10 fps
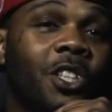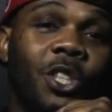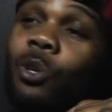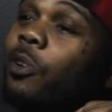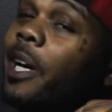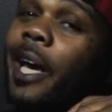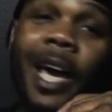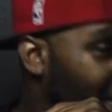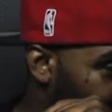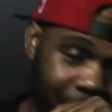doing
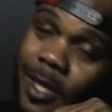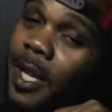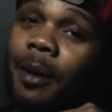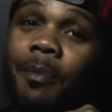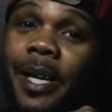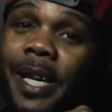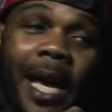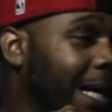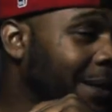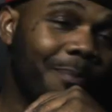everything, my
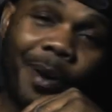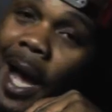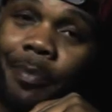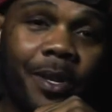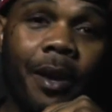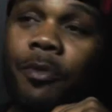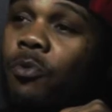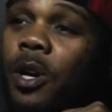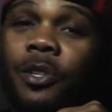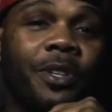name popping
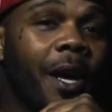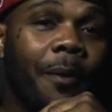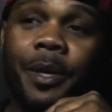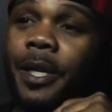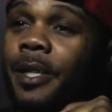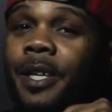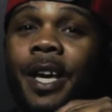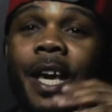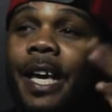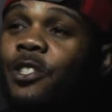everywhere, you know what I mean?
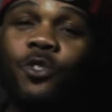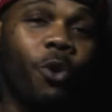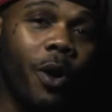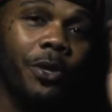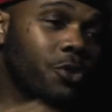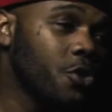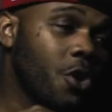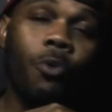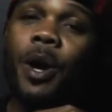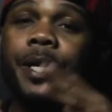There's nowhere you could
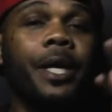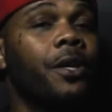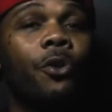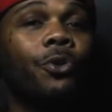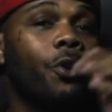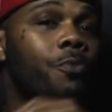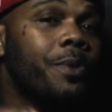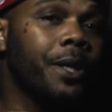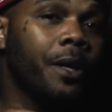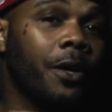go where a nigga don't know
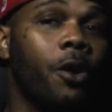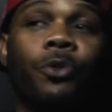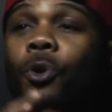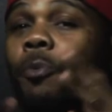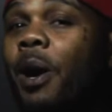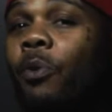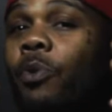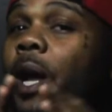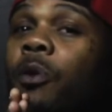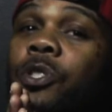me or don't know about
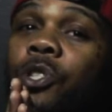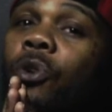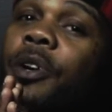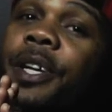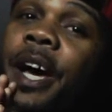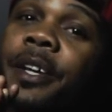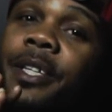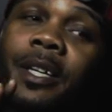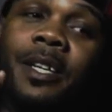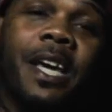what I was doing down
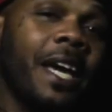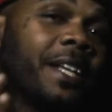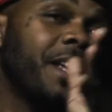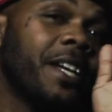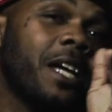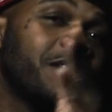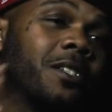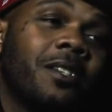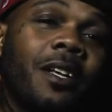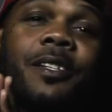there, and then I
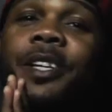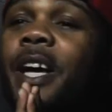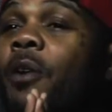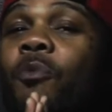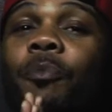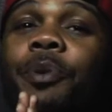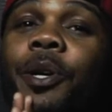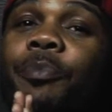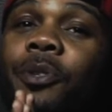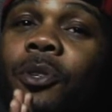just tell a nigga I won't be
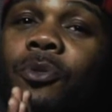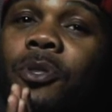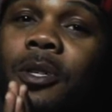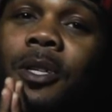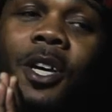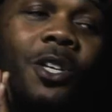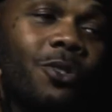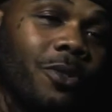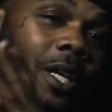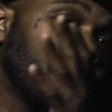a producer.
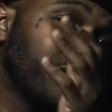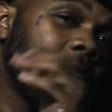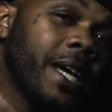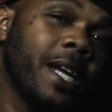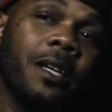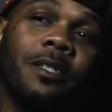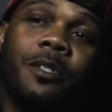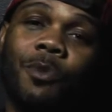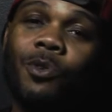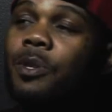So nigga thinking I done
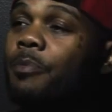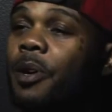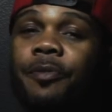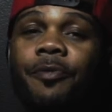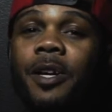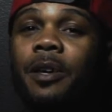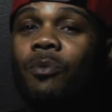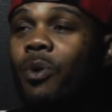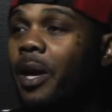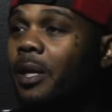smoked some
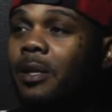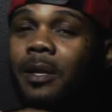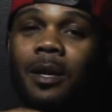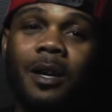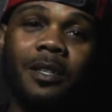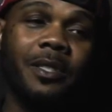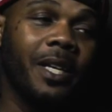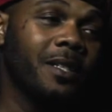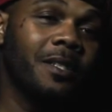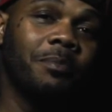motherfucking wet or
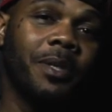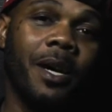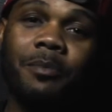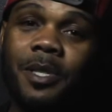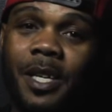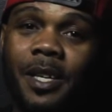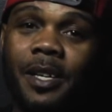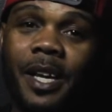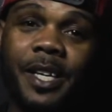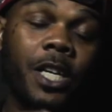did some dumb shit,
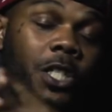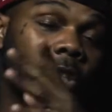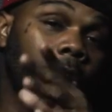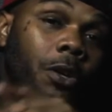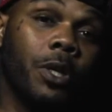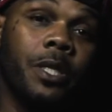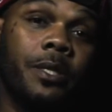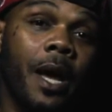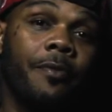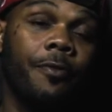and niggas literally
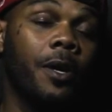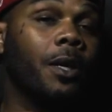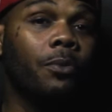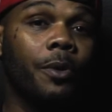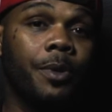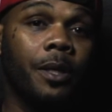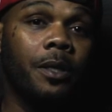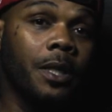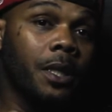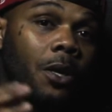stopped fucking with me
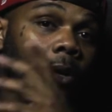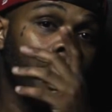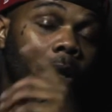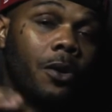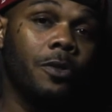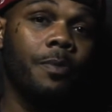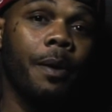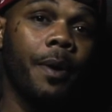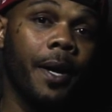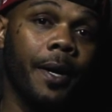because they thought I lost
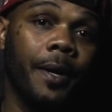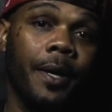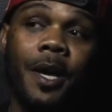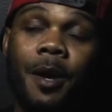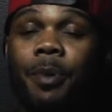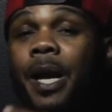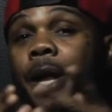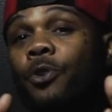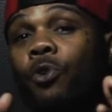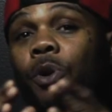my mind. But
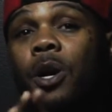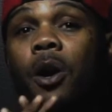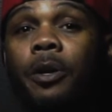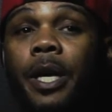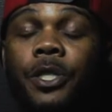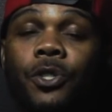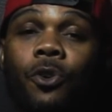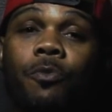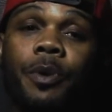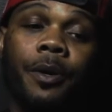I know what God had
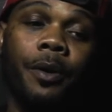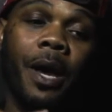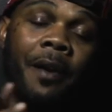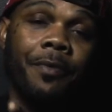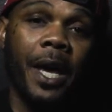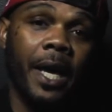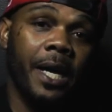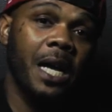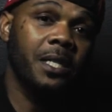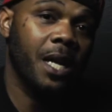showed me after I
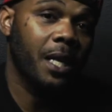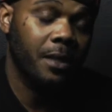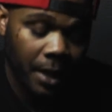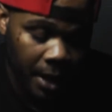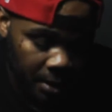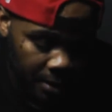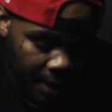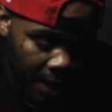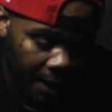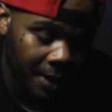had got shot the last
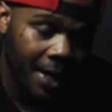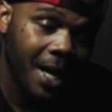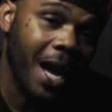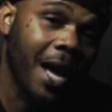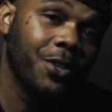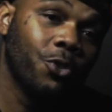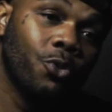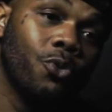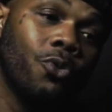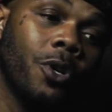time. I
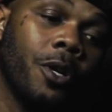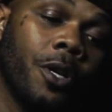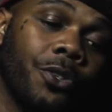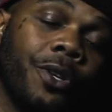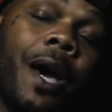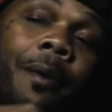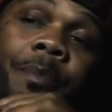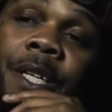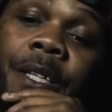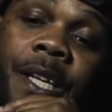knew, you know what I
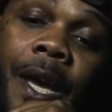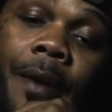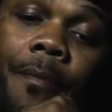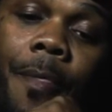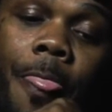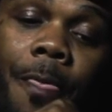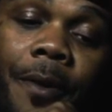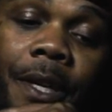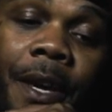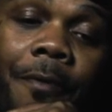mean, that
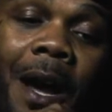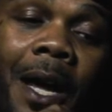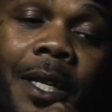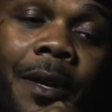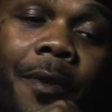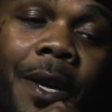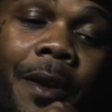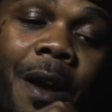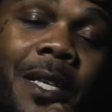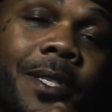if
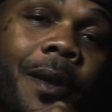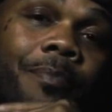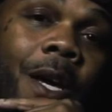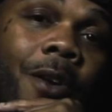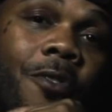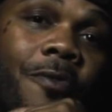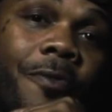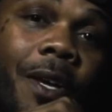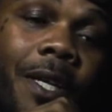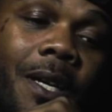I stepped out on
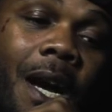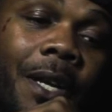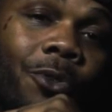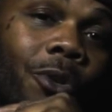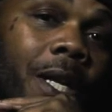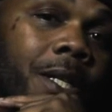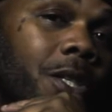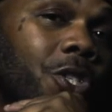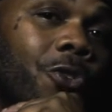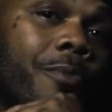faith, I knew that
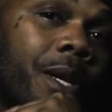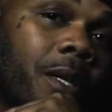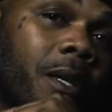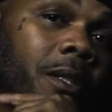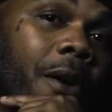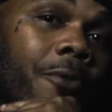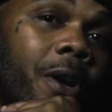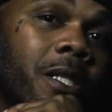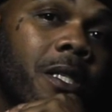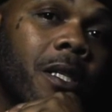he'd show me another
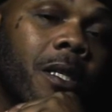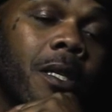direction.